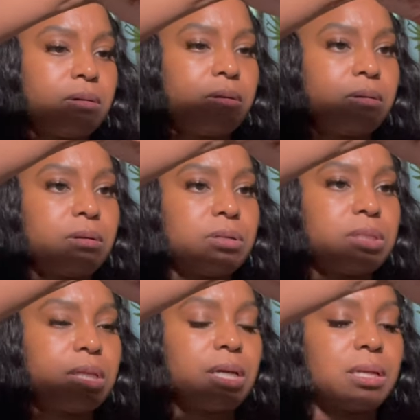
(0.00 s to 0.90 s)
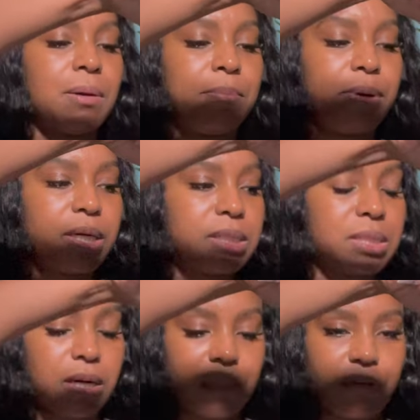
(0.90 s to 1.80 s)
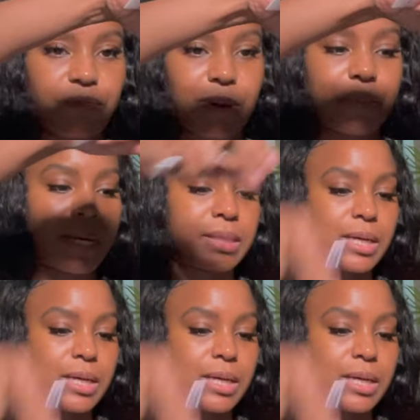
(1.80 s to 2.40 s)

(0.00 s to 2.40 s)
Girl, this thing done busted all over my bag.